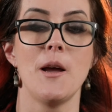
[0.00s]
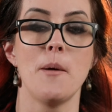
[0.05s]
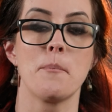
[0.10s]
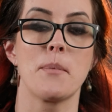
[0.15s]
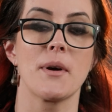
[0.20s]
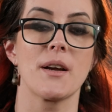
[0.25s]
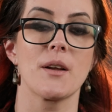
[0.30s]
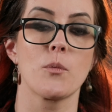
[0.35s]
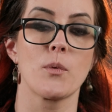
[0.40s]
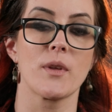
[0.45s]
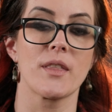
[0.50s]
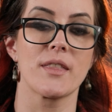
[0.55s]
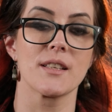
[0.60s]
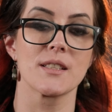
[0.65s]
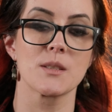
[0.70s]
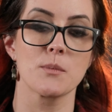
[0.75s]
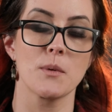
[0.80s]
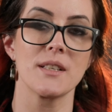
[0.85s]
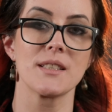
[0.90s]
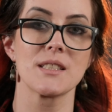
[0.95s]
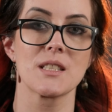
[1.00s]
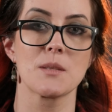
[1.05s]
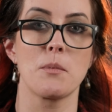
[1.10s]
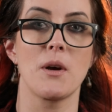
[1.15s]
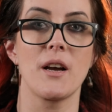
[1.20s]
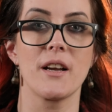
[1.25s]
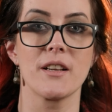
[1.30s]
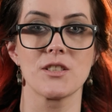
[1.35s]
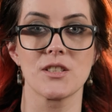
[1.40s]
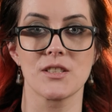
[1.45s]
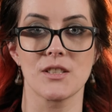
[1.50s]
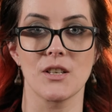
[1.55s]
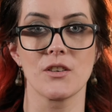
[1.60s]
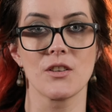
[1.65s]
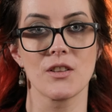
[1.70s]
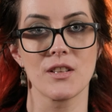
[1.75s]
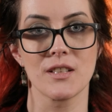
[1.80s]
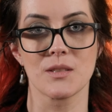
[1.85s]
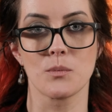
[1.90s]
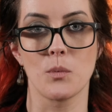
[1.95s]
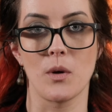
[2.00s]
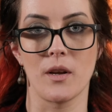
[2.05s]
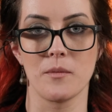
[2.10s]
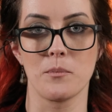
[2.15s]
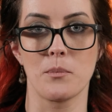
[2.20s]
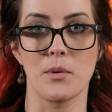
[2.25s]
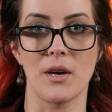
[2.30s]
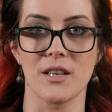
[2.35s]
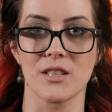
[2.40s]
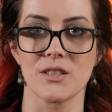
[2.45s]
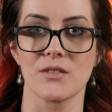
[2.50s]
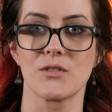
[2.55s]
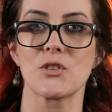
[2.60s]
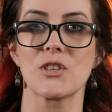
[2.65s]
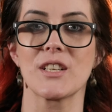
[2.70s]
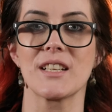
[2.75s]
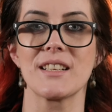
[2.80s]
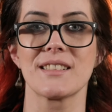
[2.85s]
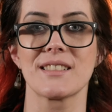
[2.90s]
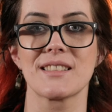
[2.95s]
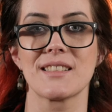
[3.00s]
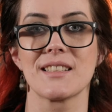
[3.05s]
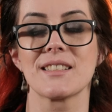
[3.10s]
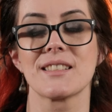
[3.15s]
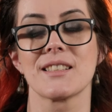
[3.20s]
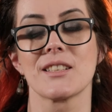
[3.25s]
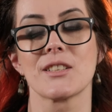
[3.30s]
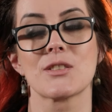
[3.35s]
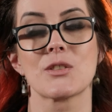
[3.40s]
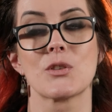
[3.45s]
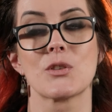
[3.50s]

But with this one spot, just under this one branch of trees, this looks